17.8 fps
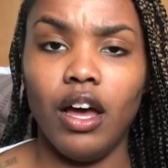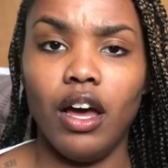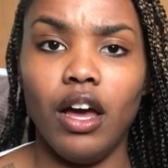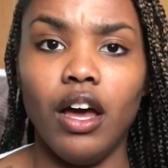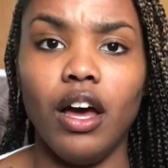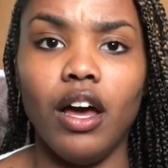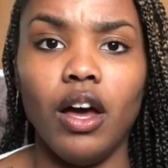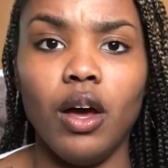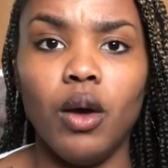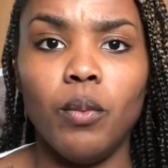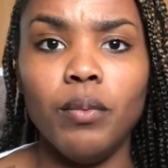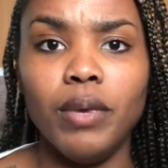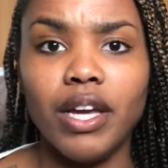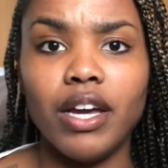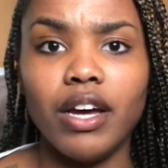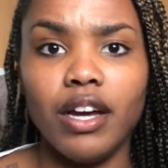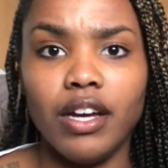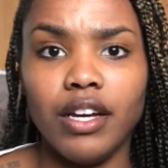
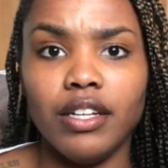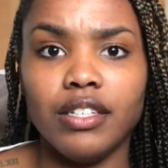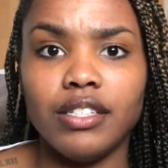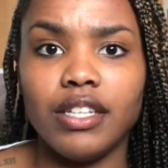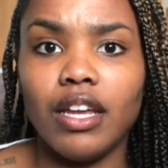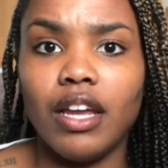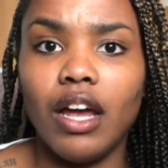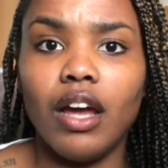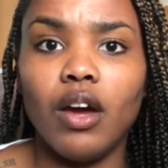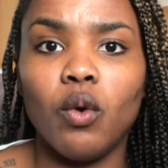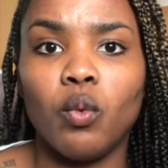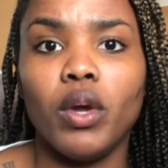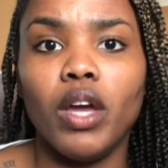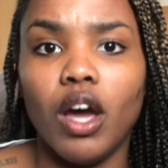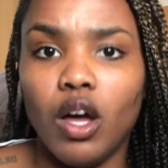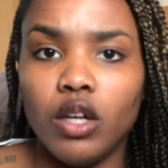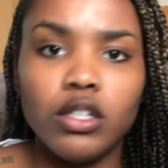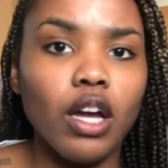because
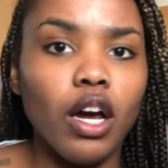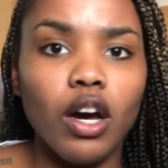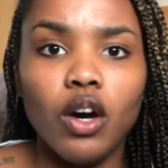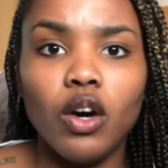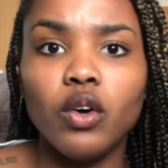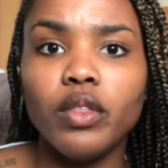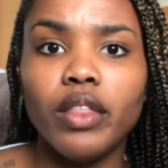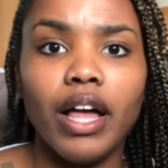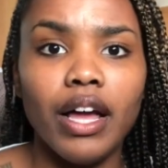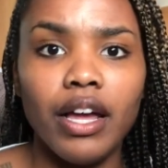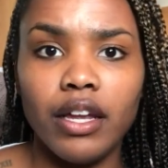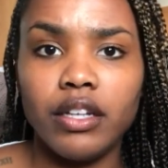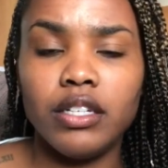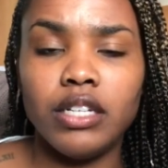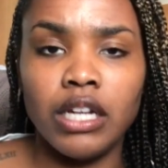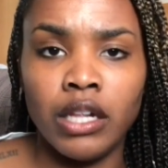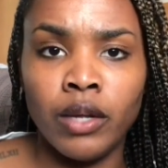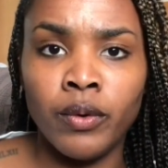we all know
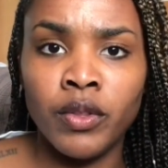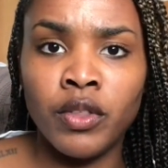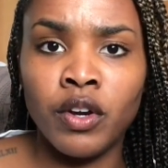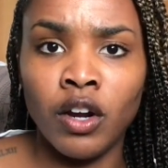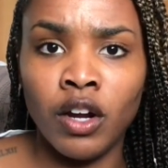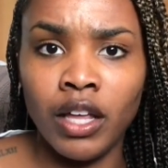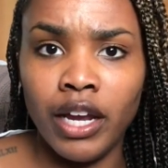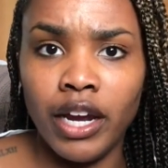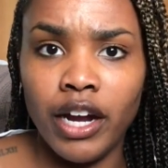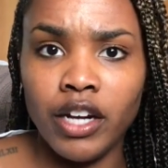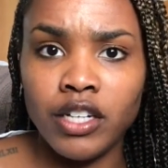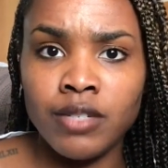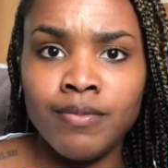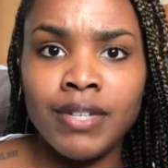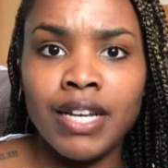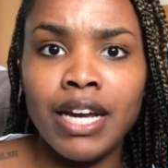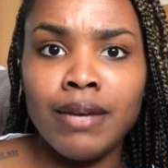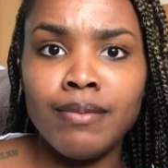that dealing with curly hair
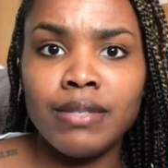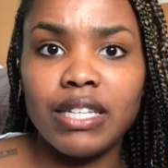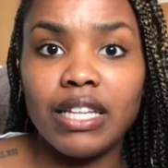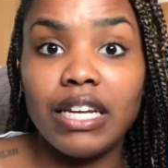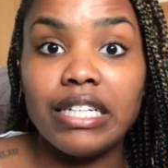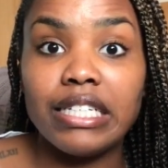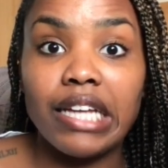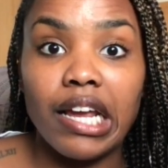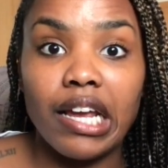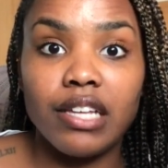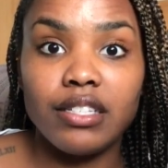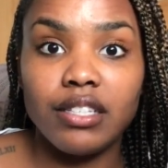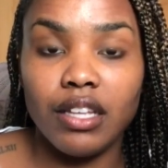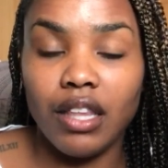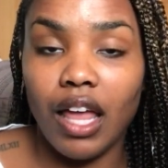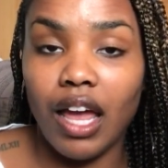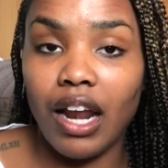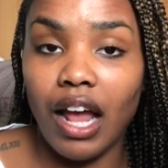sometimes it like takes
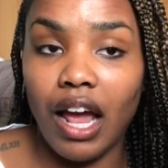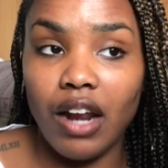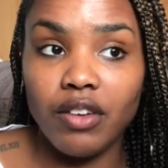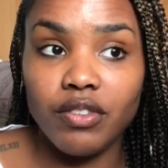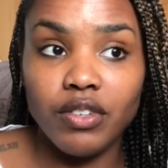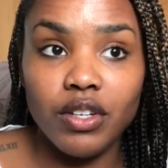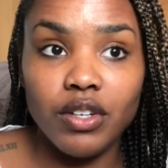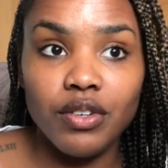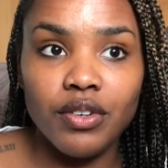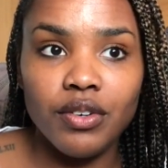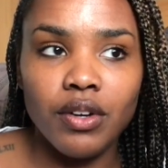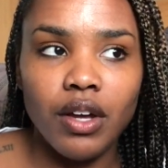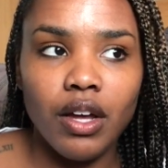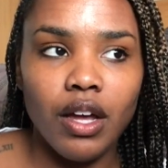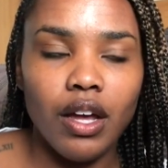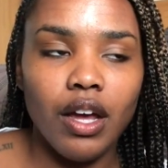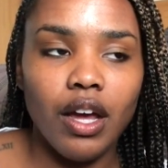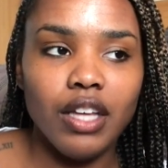a lot out of you,
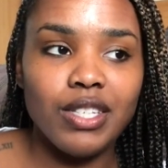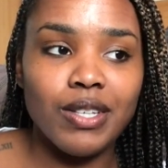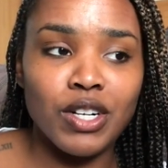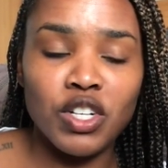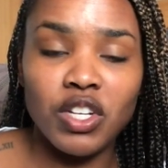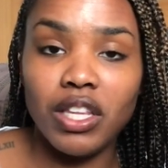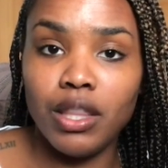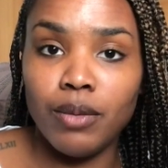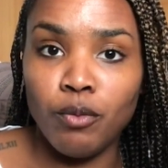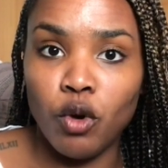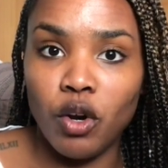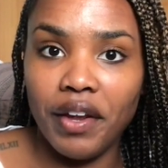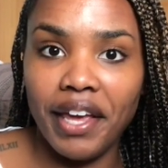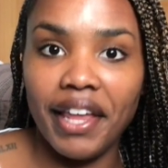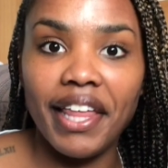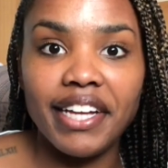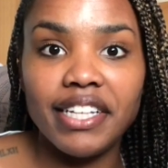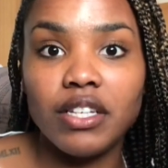especially in the
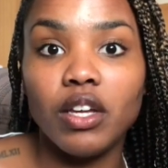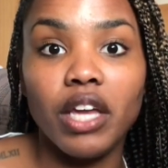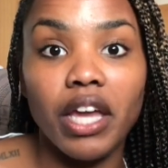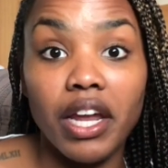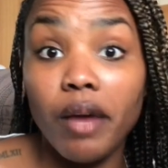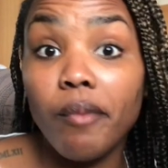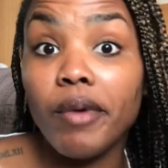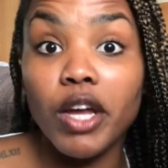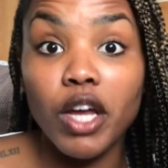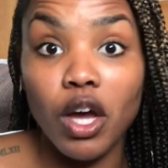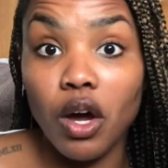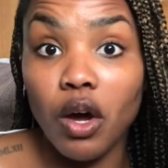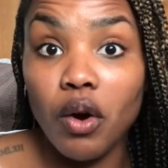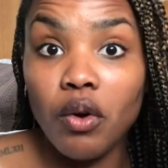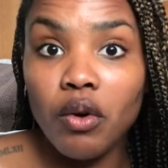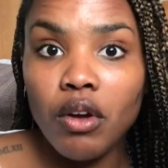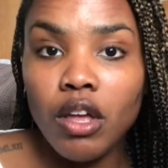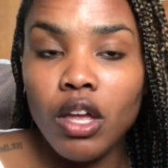morning. I like to get up and
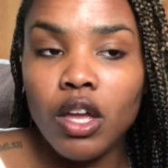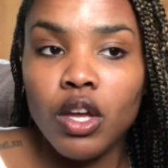go,